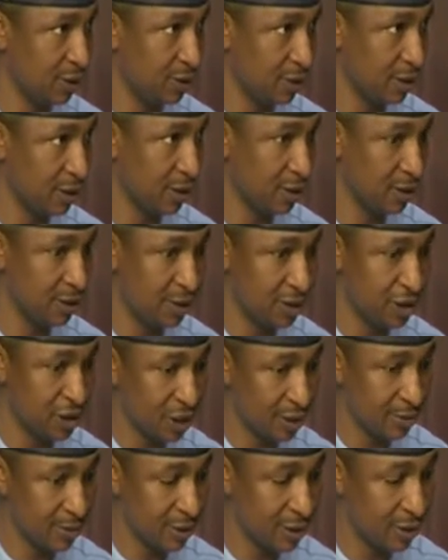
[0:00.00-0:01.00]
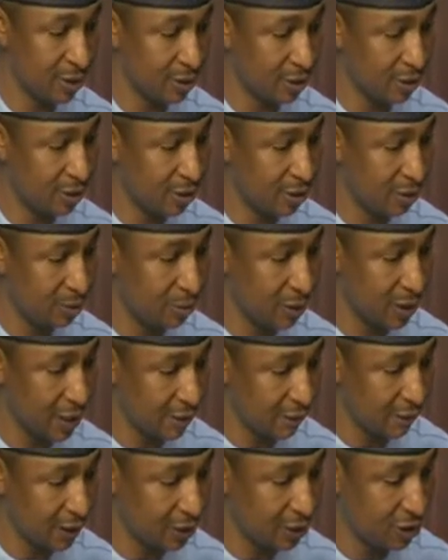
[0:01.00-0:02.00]
Uh, the chairman,
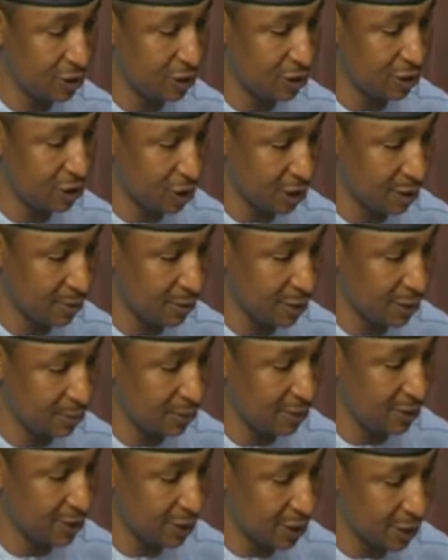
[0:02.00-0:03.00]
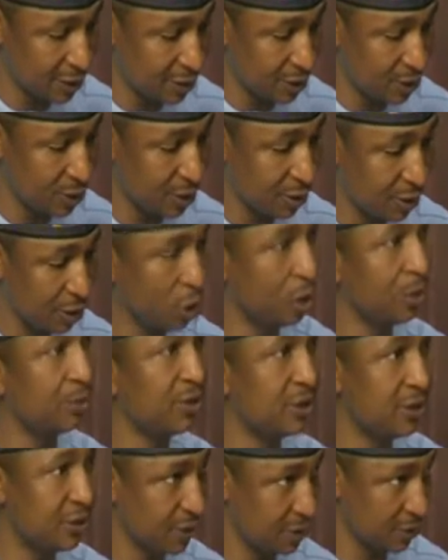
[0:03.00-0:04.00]
whatever the chairman presents to the
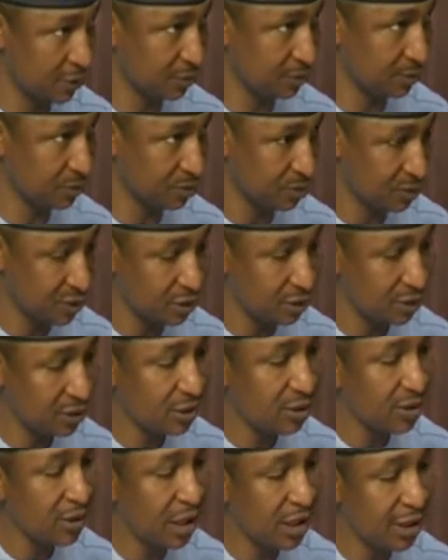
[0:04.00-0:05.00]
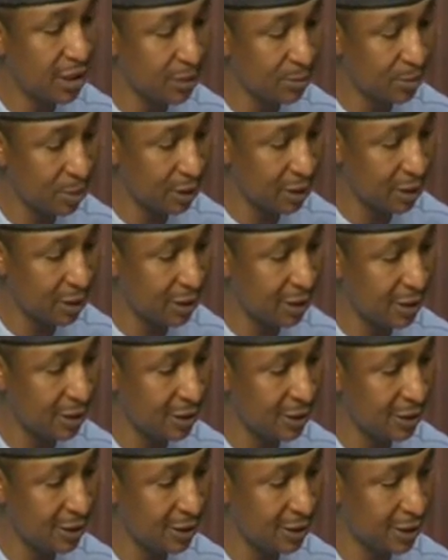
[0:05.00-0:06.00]
committee, it's important that
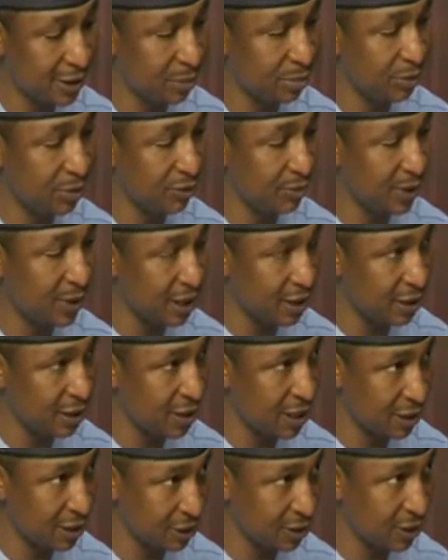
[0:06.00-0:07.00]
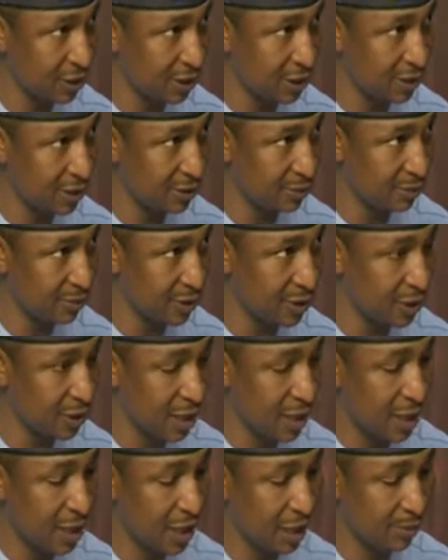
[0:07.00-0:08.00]
this is approved by the National Assembly
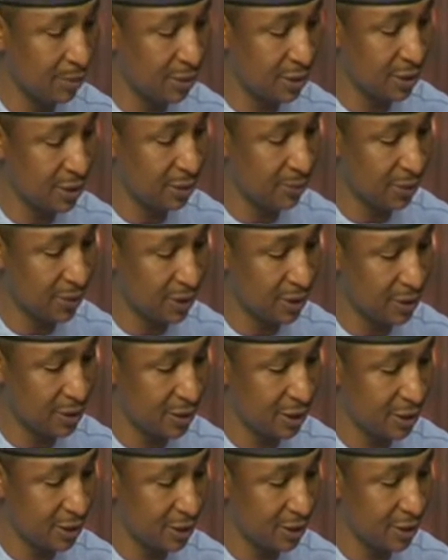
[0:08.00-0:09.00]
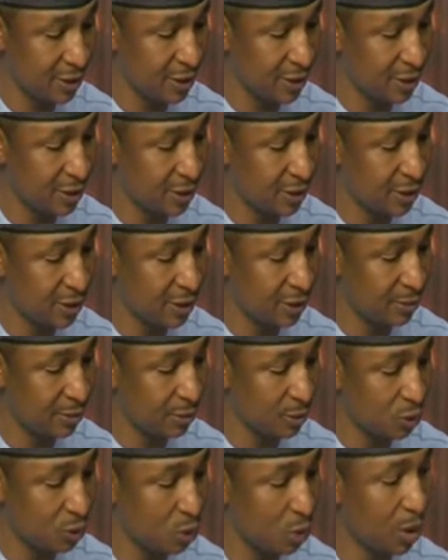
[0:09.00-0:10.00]
and Mr. President is
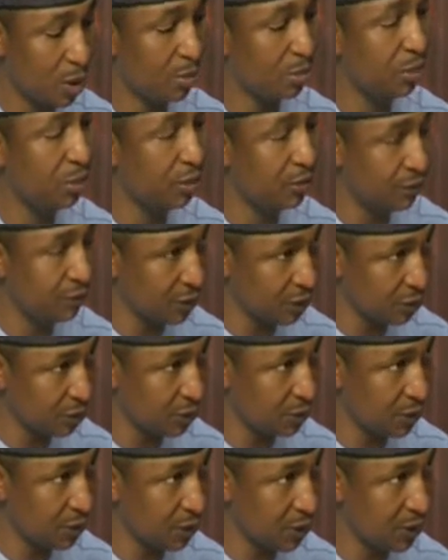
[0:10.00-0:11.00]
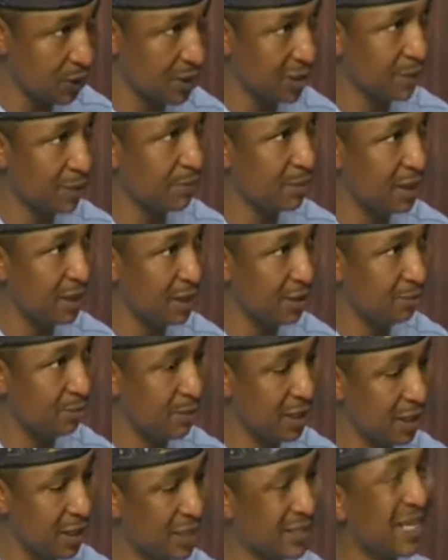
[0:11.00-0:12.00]
able to approve these resources and made, it,
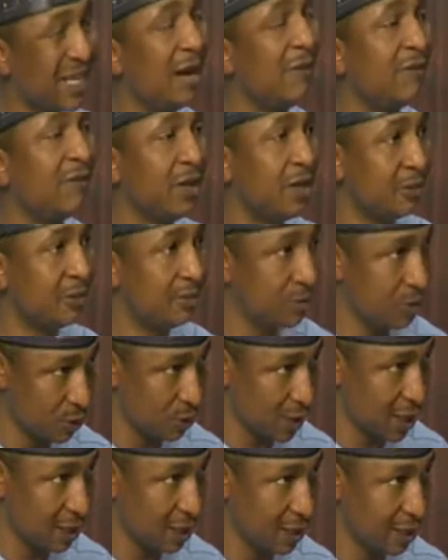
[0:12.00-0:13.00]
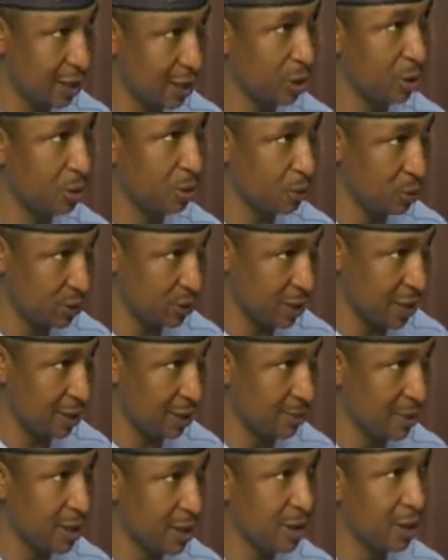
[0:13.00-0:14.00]
make it available to INEC in good
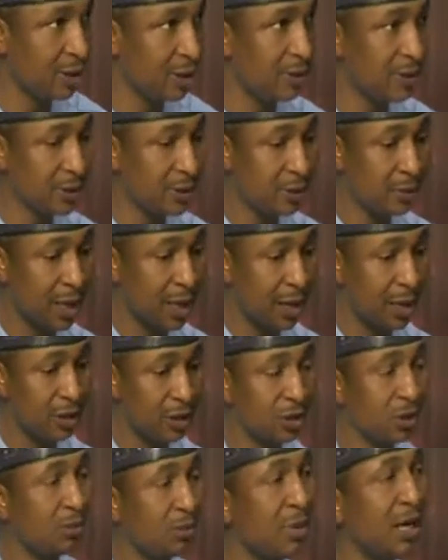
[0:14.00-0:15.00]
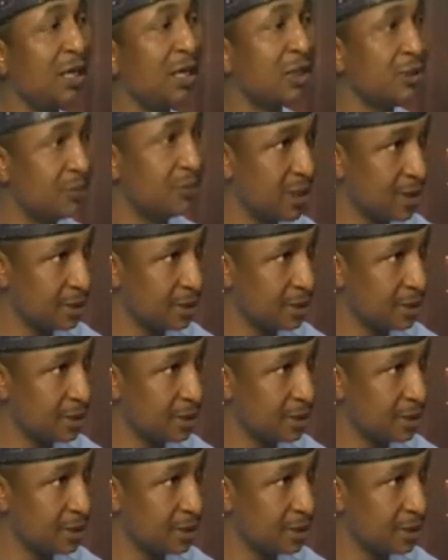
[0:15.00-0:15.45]
time. Because election management...